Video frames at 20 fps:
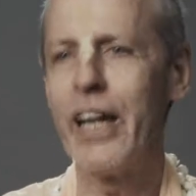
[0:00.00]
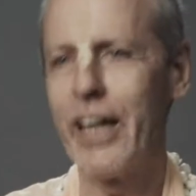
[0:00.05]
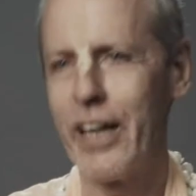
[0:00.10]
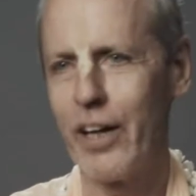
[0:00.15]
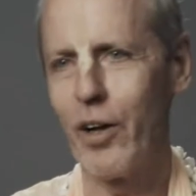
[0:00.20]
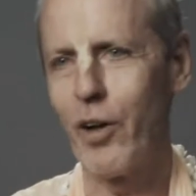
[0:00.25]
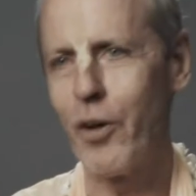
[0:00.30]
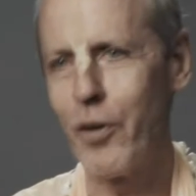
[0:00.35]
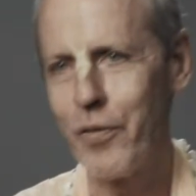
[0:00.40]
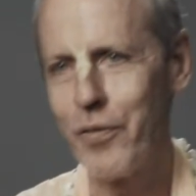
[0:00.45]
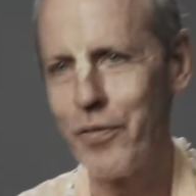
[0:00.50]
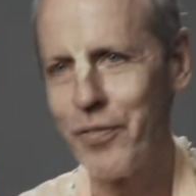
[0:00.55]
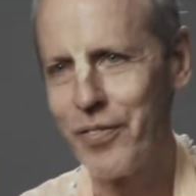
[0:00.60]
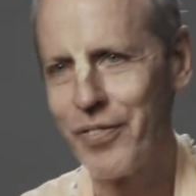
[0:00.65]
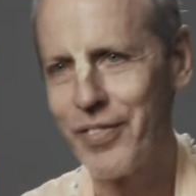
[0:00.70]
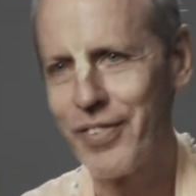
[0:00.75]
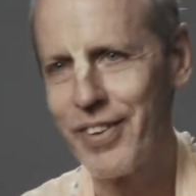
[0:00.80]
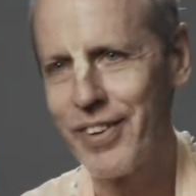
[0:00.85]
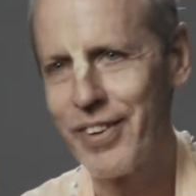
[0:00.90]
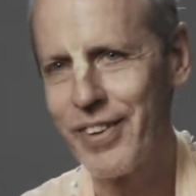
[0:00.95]
to hell.
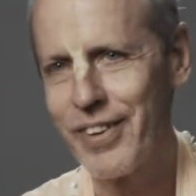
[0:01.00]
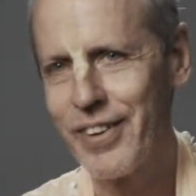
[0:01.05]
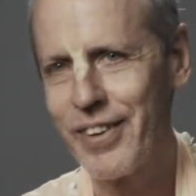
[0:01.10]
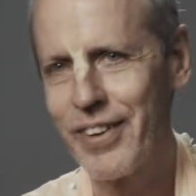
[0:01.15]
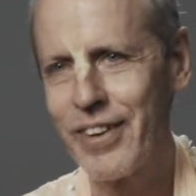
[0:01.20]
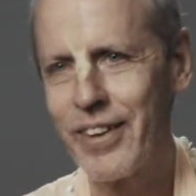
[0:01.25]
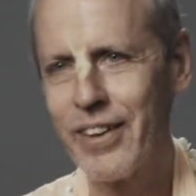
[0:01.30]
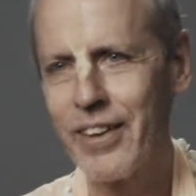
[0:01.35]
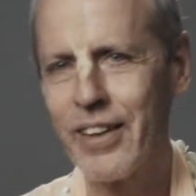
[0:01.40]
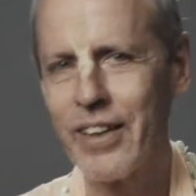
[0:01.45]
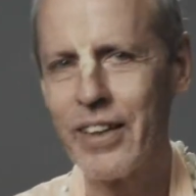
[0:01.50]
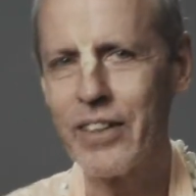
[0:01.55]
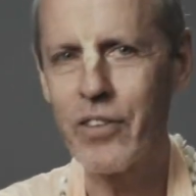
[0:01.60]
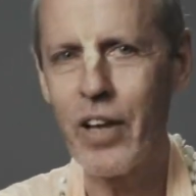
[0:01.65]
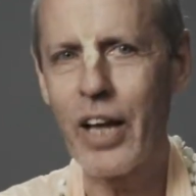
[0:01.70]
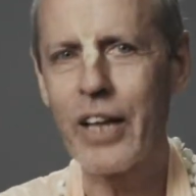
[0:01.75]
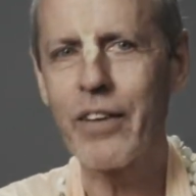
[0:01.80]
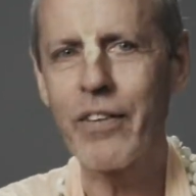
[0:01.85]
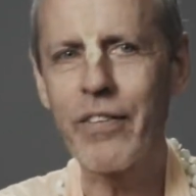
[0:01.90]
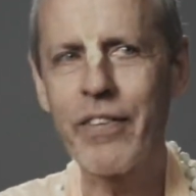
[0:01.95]
He's
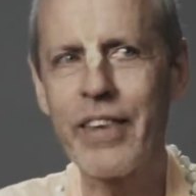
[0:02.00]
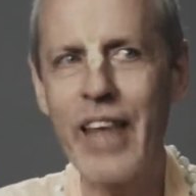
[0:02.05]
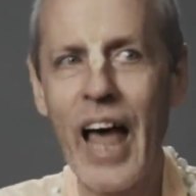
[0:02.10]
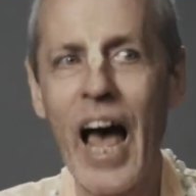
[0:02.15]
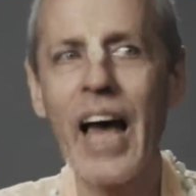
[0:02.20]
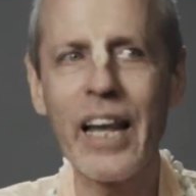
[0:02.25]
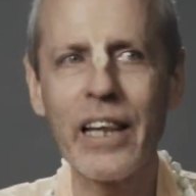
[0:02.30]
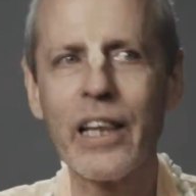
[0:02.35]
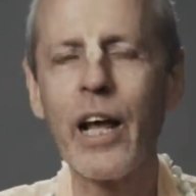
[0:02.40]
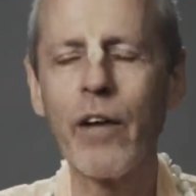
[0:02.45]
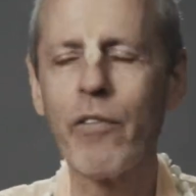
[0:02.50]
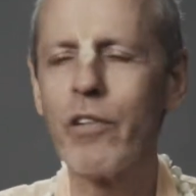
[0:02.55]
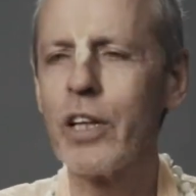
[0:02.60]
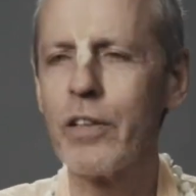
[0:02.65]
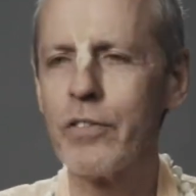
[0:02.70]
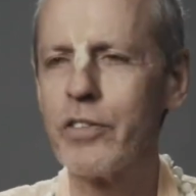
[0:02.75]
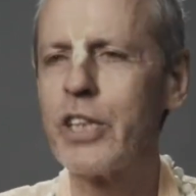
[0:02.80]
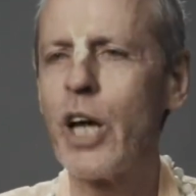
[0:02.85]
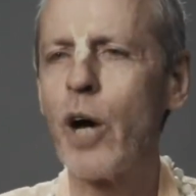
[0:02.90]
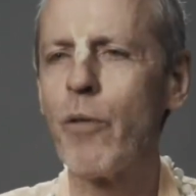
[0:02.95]
like, that level
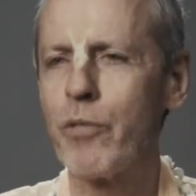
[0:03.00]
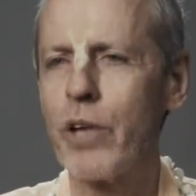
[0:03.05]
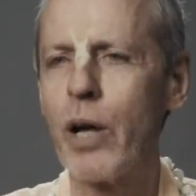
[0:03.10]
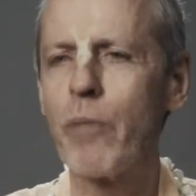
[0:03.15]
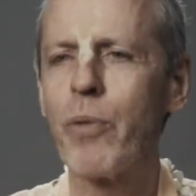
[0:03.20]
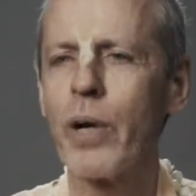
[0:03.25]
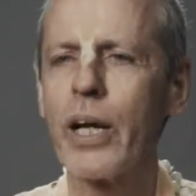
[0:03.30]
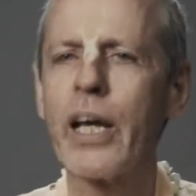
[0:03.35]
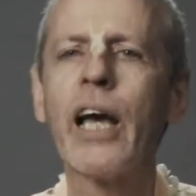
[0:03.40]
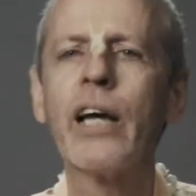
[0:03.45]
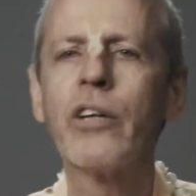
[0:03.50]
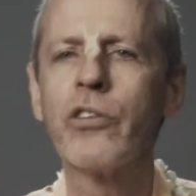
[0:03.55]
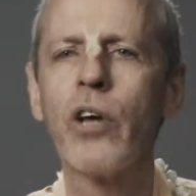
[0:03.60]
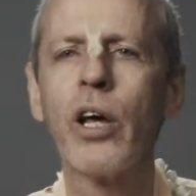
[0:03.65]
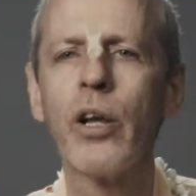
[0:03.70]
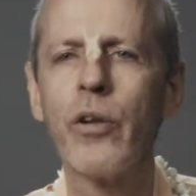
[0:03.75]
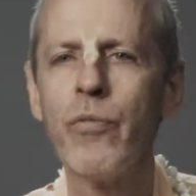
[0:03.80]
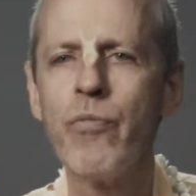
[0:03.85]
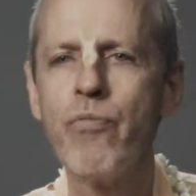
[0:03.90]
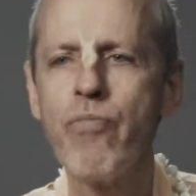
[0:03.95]
of
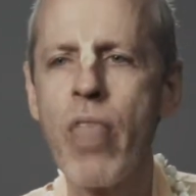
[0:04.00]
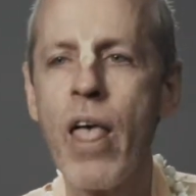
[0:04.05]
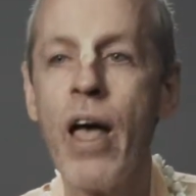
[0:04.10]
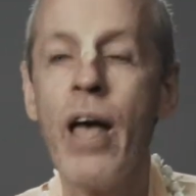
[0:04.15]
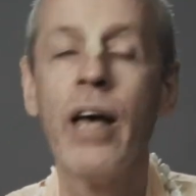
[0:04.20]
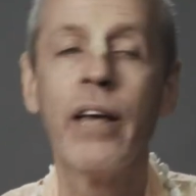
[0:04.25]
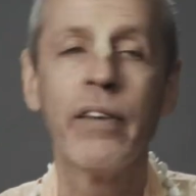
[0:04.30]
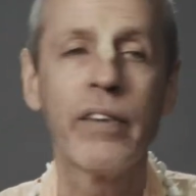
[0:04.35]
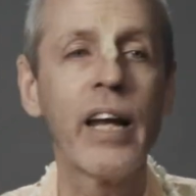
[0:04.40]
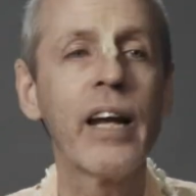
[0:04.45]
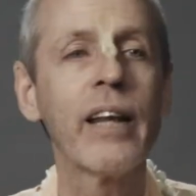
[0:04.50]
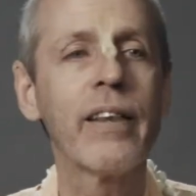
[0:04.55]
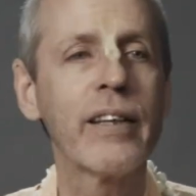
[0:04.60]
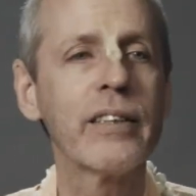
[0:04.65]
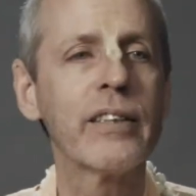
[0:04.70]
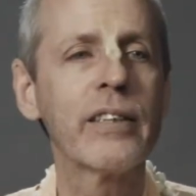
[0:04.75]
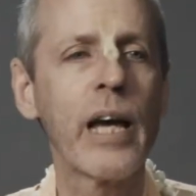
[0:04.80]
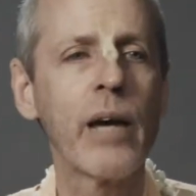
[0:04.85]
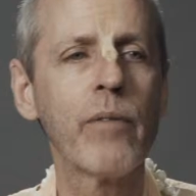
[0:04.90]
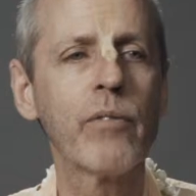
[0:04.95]
self-deprecation. Then at
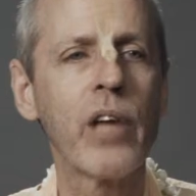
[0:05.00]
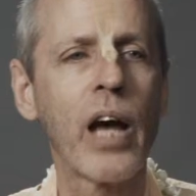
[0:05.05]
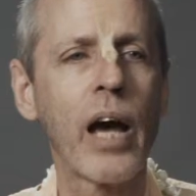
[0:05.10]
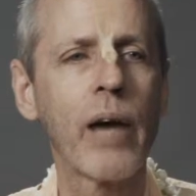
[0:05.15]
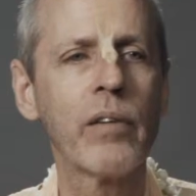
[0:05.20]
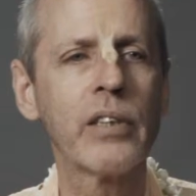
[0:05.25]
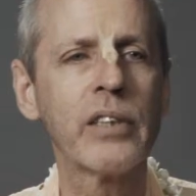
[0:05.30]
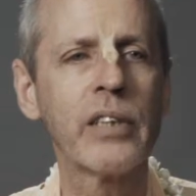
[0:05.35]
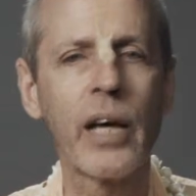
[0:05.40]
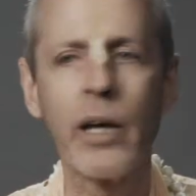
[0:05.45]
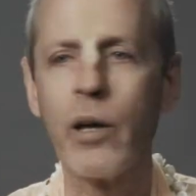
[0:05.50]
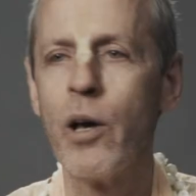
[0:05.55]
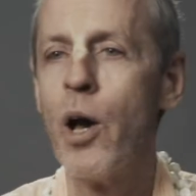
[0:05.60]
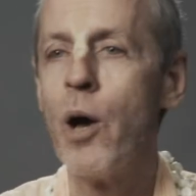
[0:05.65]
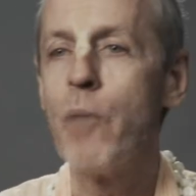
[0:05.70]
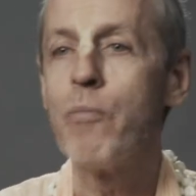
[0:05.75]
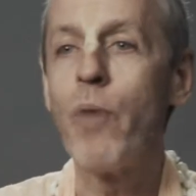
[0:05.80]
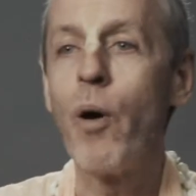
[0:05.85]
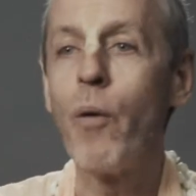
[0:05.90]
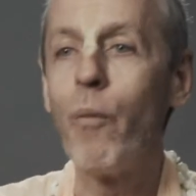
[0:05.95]
the same time he's saying,
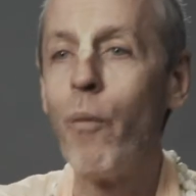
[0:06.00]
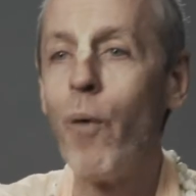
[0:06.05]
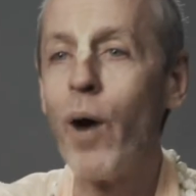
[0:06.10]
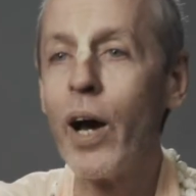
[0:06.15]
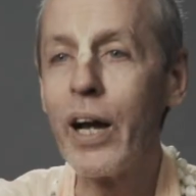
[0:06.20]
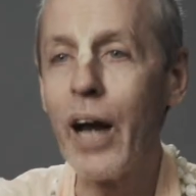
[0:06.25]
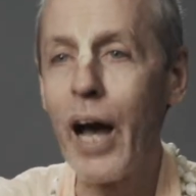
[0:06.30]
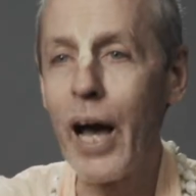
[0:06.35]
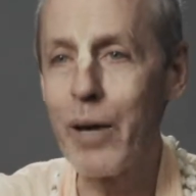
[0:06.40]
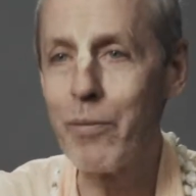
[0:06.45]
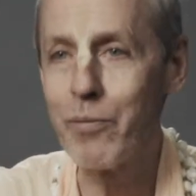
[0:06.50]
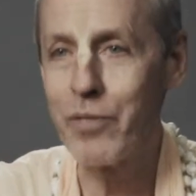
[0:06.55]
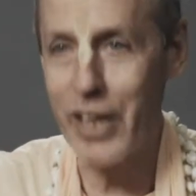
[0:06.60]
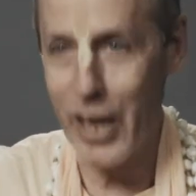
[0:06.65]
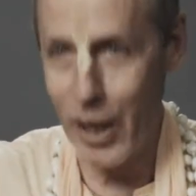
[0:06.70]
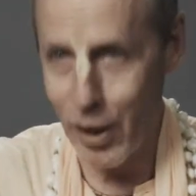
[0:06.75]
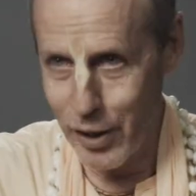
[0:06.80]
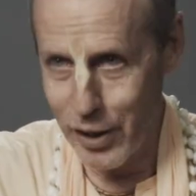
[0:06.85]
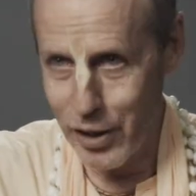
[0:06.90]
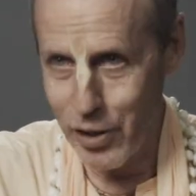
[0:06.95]
but what I'm
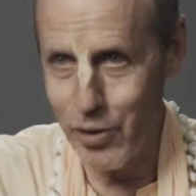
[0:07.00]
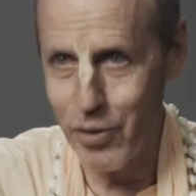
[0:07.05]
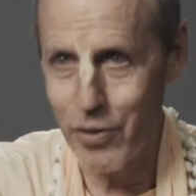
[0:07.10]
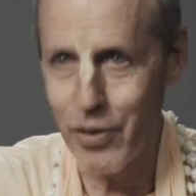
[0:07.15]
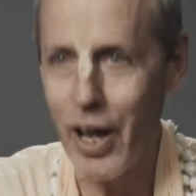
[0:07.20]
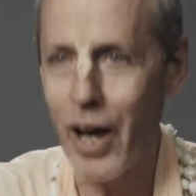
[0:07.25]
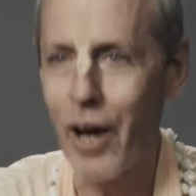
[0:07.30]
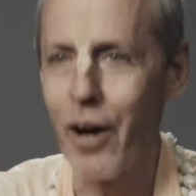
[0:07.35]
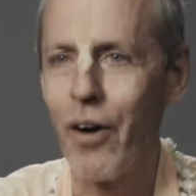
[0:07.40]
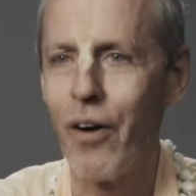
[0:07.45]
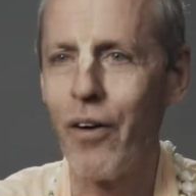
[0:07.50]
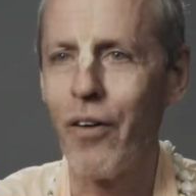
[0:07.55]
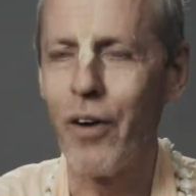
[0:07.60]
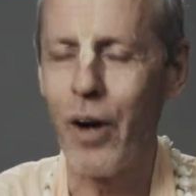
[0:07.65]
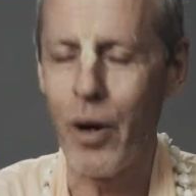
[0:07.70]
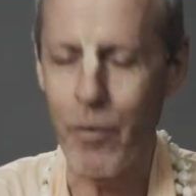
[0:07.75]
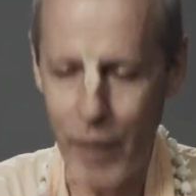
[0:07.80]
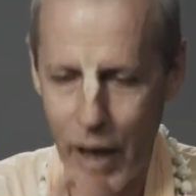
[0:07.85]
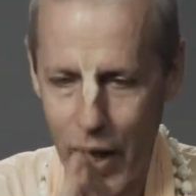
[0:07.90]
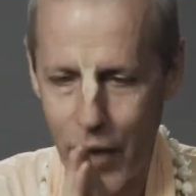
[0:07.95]
telling you now
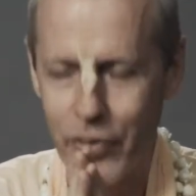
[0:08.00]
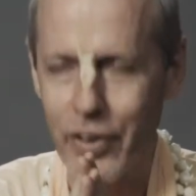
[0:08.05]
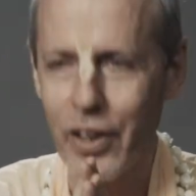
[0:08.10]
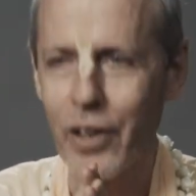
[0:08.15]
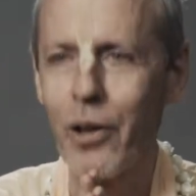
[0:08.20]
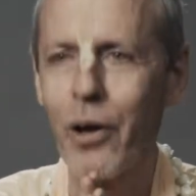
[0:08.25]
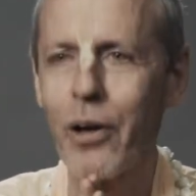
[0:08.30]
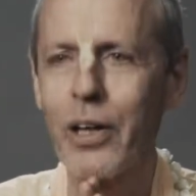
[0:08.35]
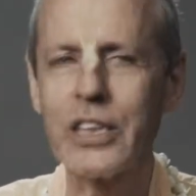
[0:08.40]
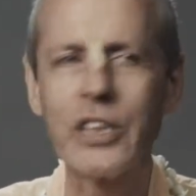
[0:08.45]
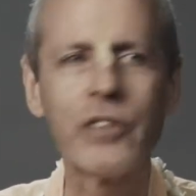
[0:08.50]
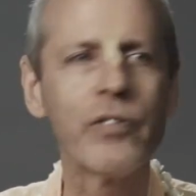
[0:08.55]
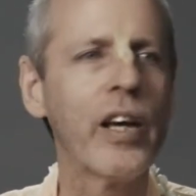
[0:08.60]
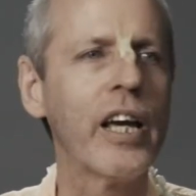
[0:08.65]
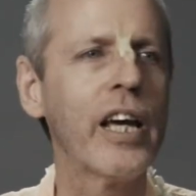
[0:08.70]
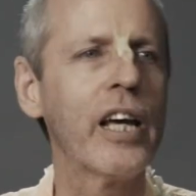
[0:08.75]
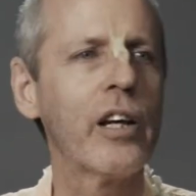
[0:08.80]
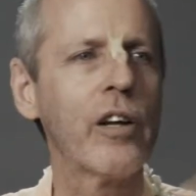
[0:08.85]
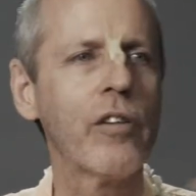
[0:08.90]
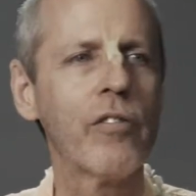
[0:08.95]
about the lotus
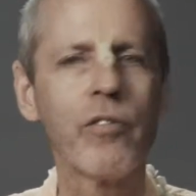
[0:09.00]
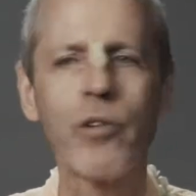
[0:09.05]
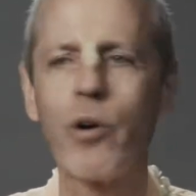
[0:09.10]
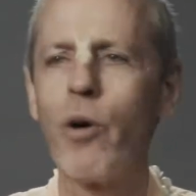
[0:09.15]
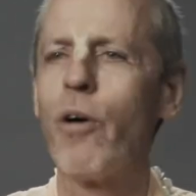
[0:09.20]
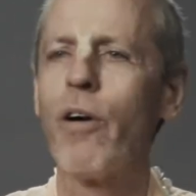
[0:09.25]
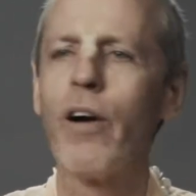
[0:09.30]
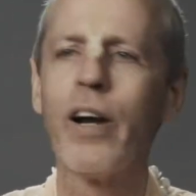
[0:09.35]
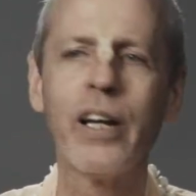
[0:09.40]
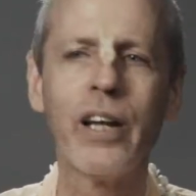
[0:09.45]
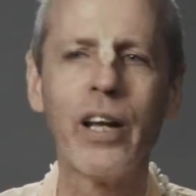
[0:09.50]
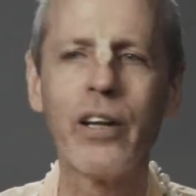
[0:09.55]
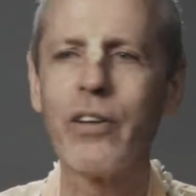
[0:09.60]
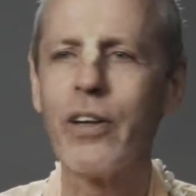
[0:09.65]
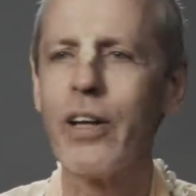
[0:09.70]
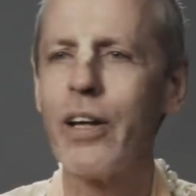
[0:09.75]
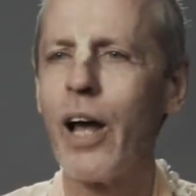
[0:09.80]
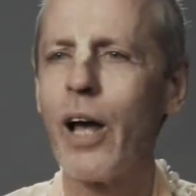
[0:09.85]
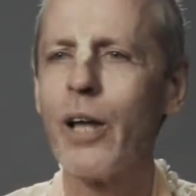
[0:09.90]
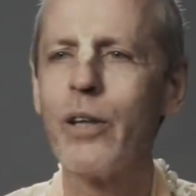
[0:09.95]
feet of Gaura and
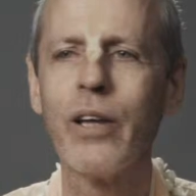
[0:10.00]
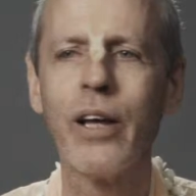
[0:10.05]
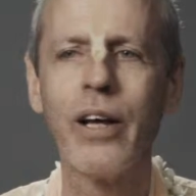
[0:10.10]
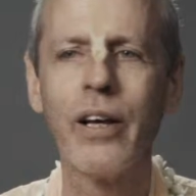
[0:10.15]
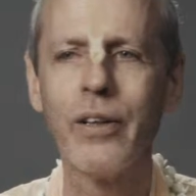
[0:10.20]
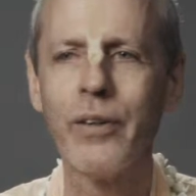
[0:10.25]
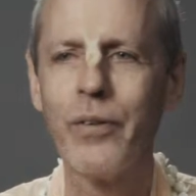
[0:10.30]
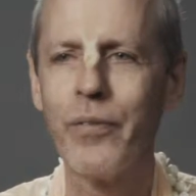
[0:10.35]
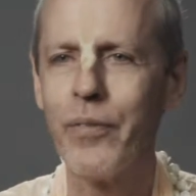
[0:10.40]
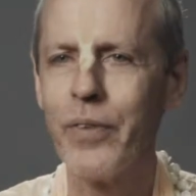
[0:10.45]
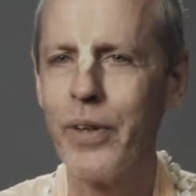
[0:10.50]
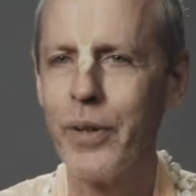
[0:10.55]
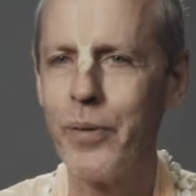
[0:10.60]
Nityananda